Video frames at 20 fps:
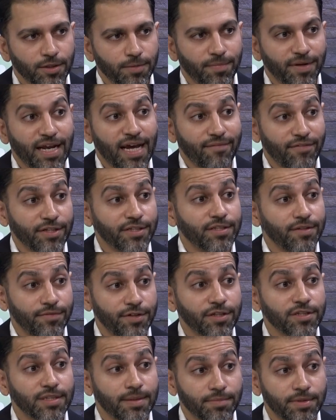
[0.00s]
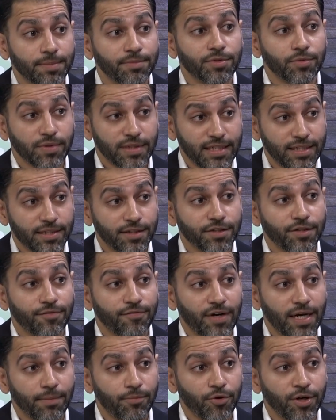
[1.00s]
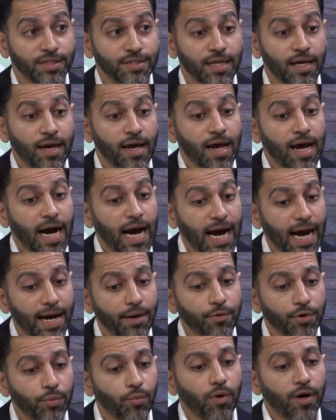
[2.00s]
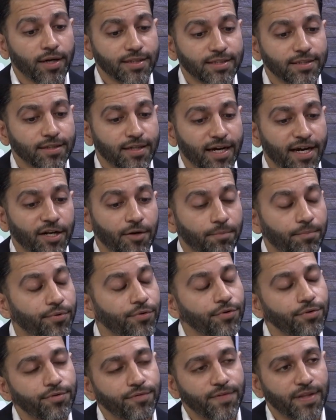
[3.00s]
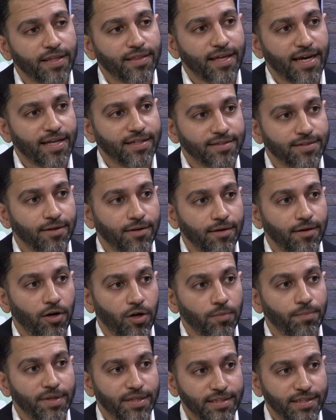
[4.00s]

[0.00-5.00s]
but having severe symptoms related to their fibroids. I would want to kind of prove that that's all been